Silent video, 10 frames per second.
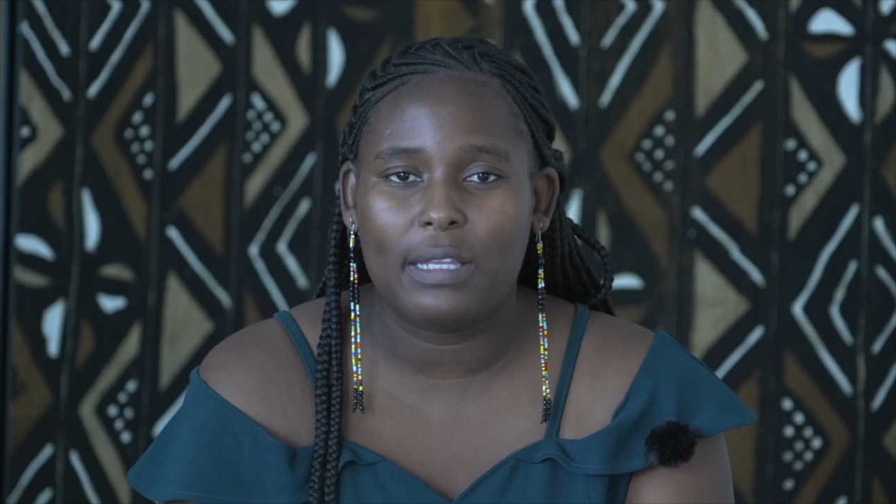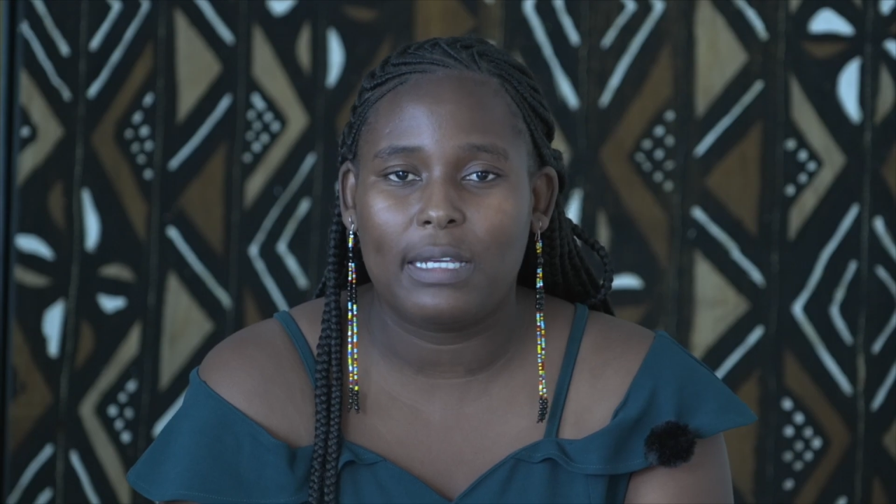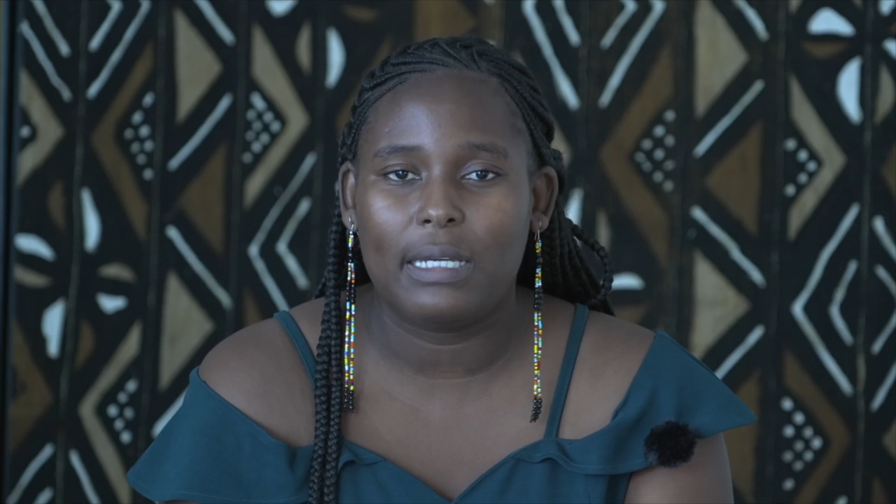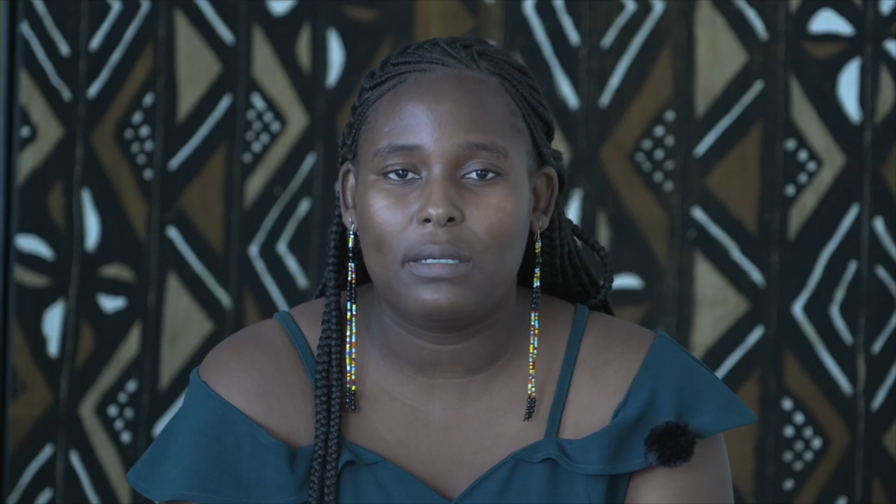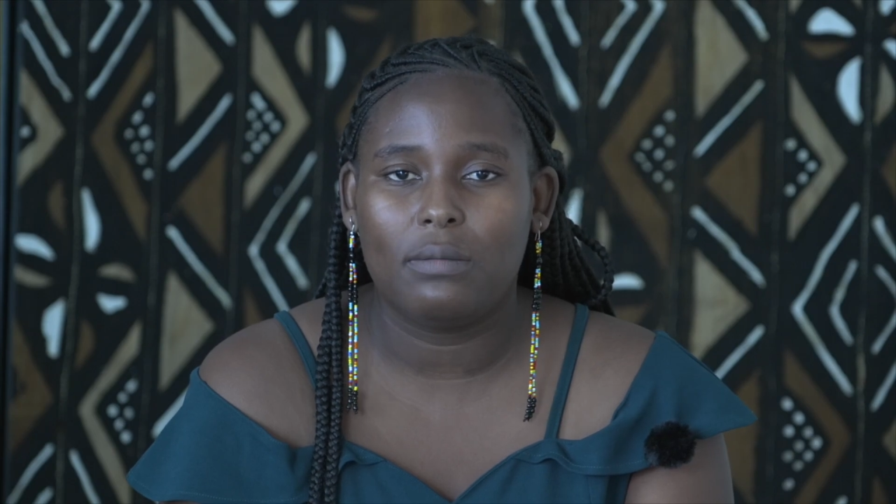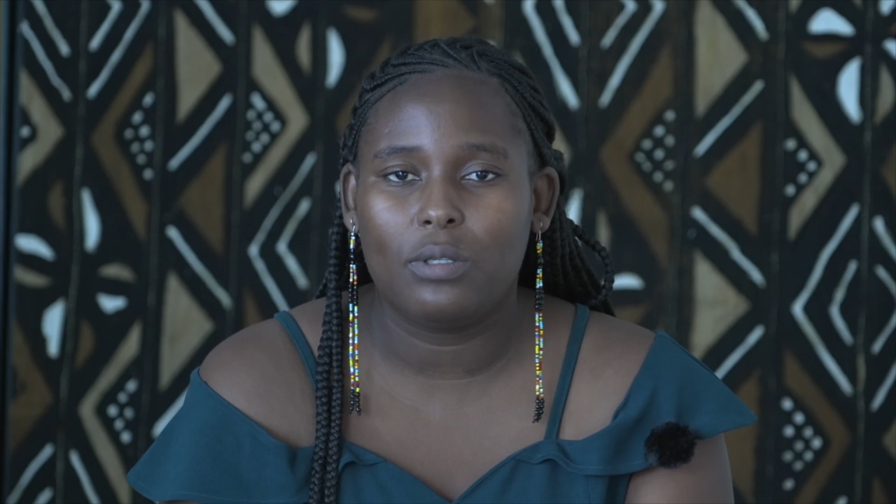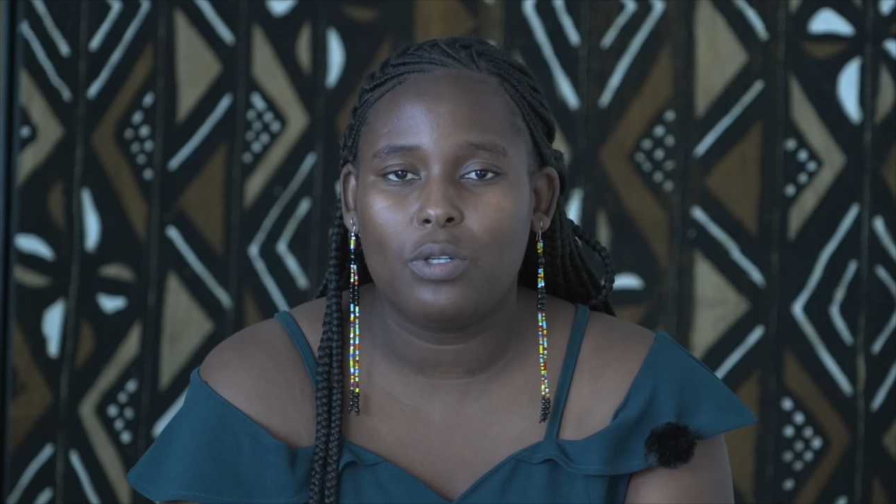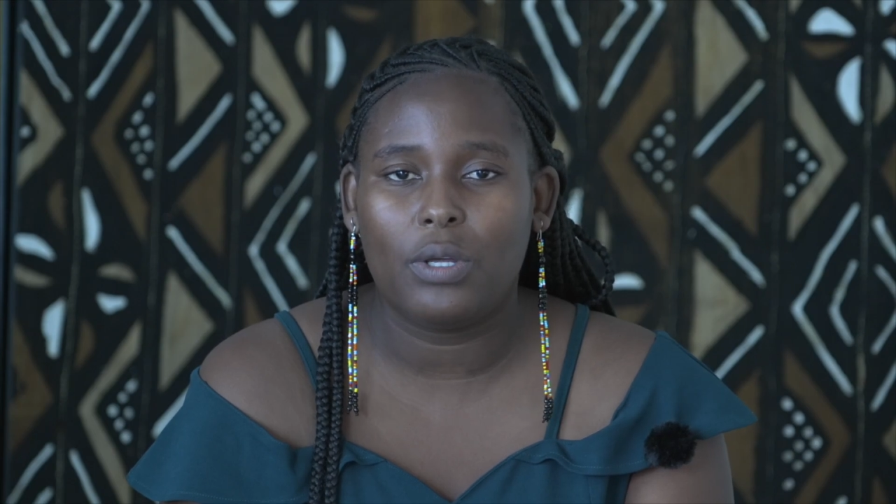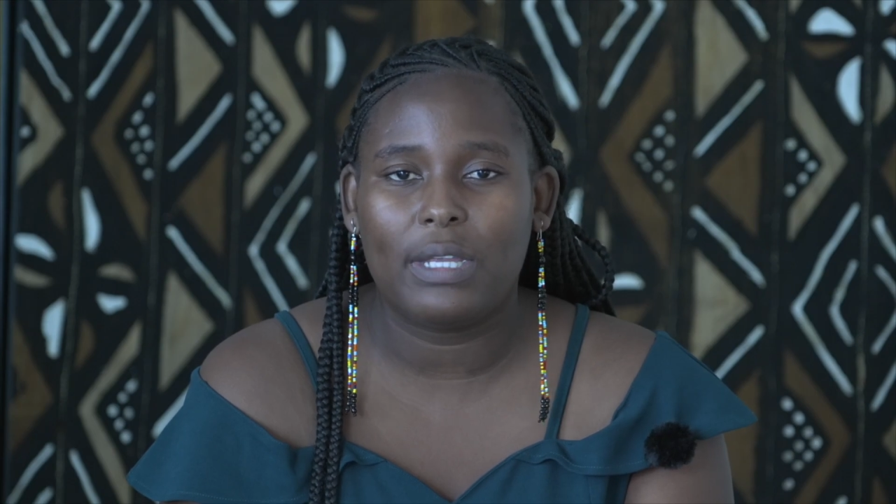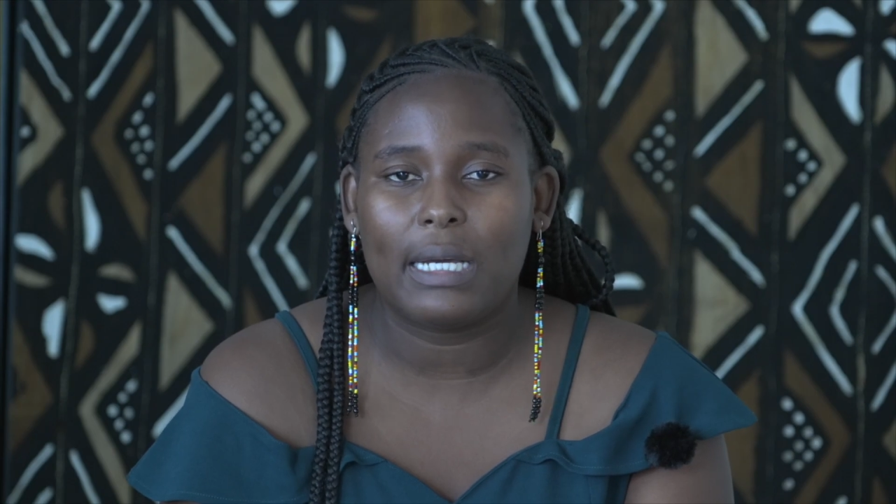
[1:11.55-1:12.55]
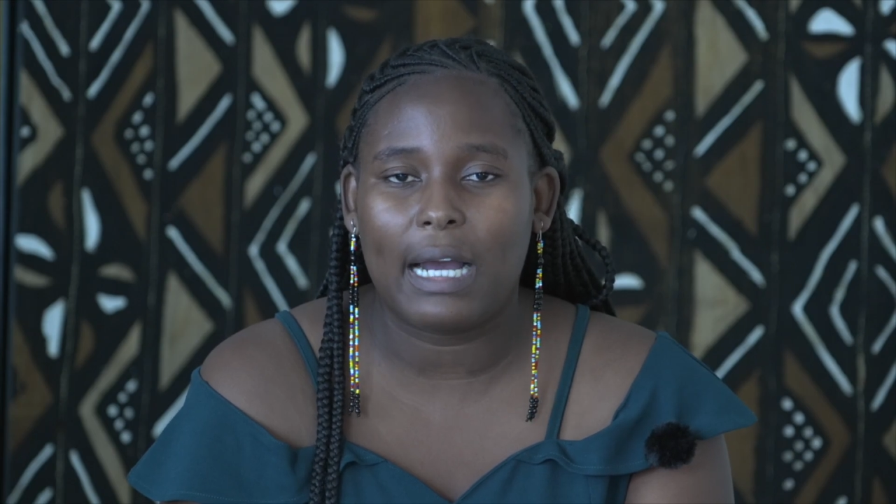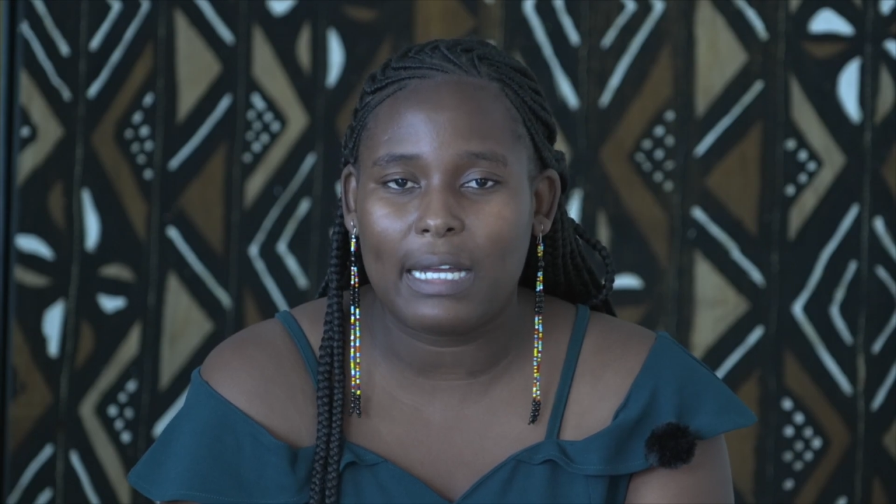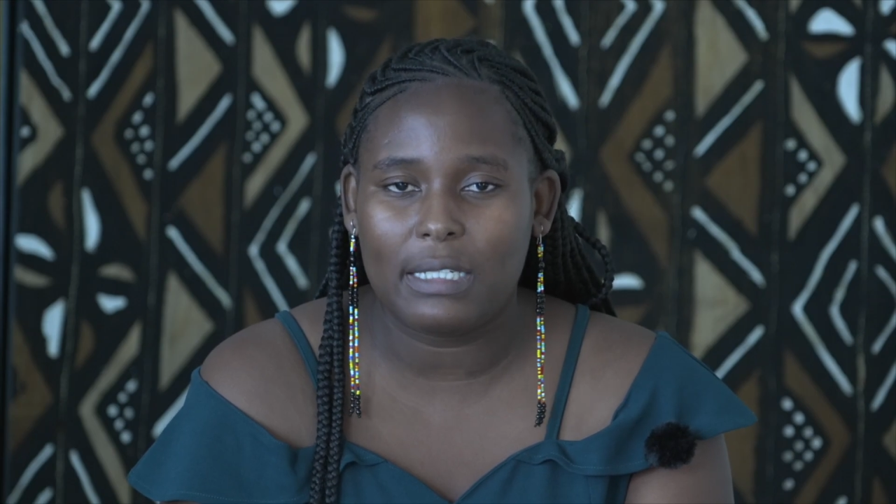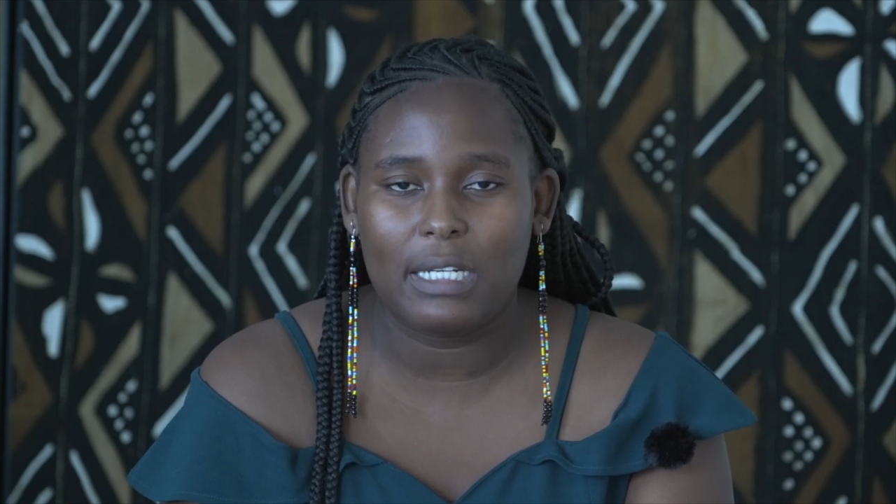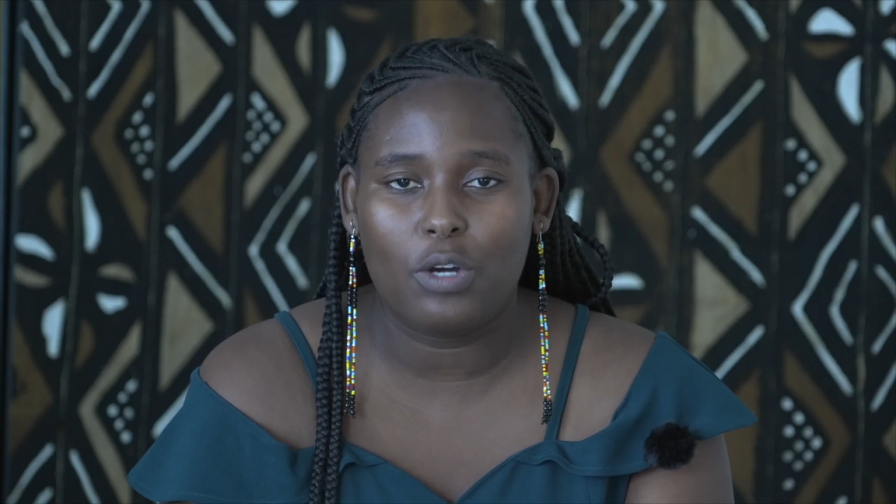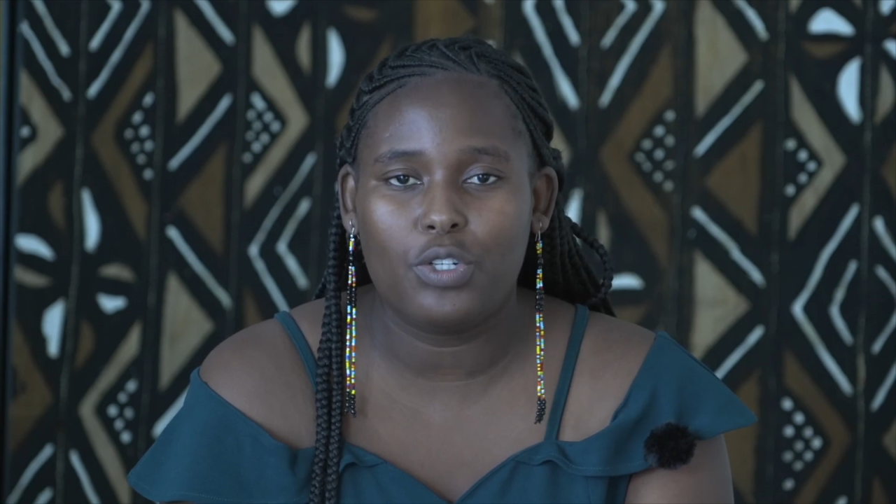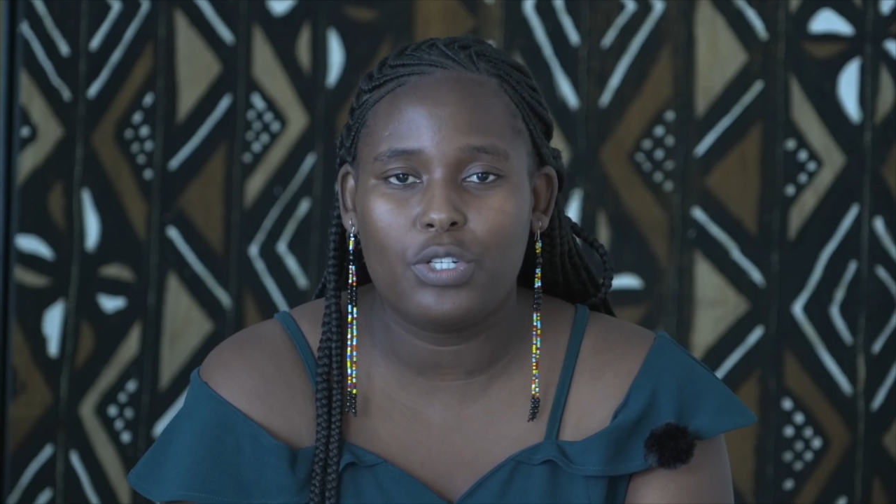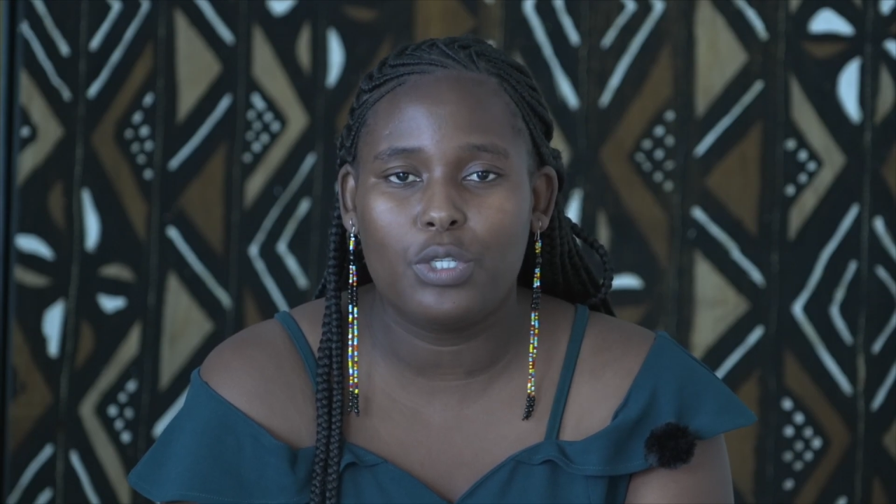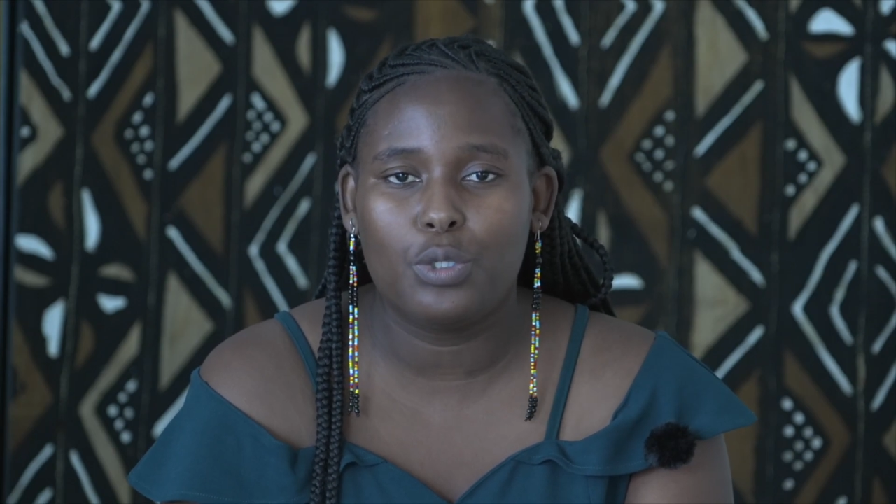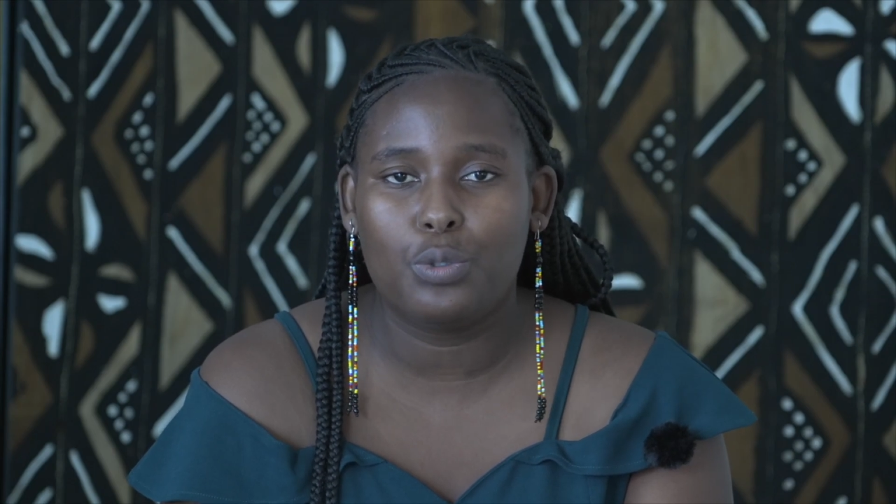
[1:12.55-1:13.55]
and they cut down
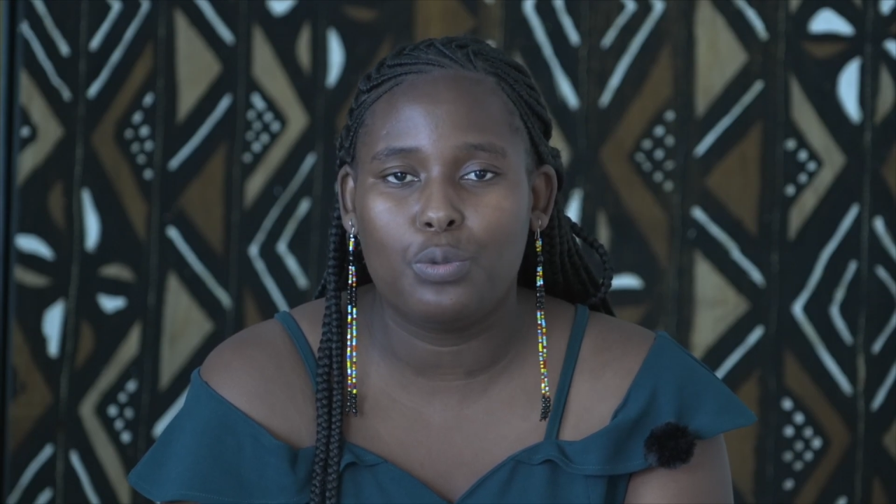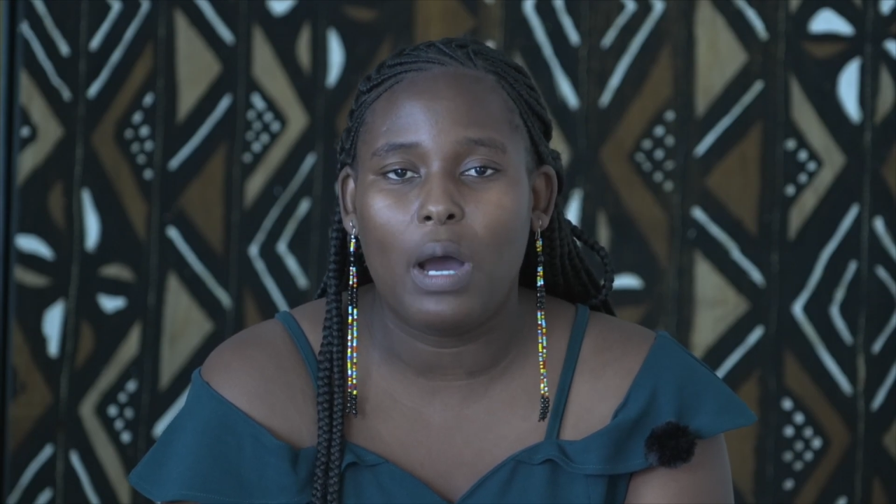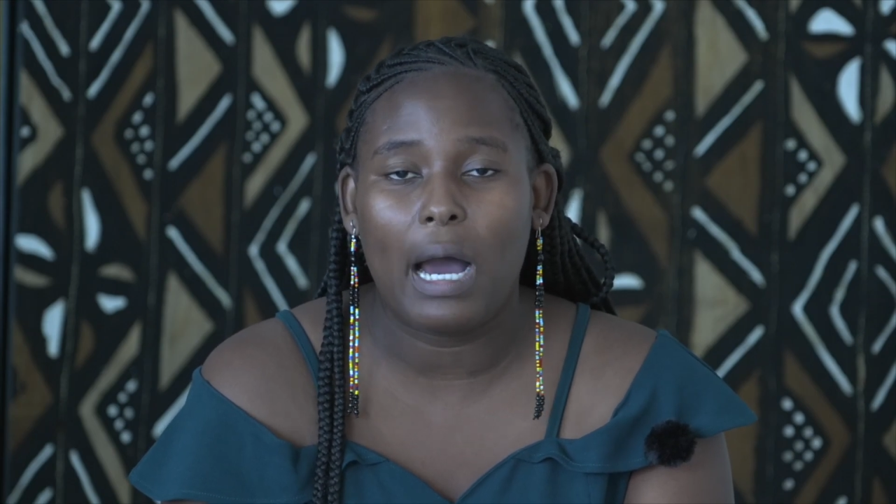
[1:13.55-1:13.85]
trees to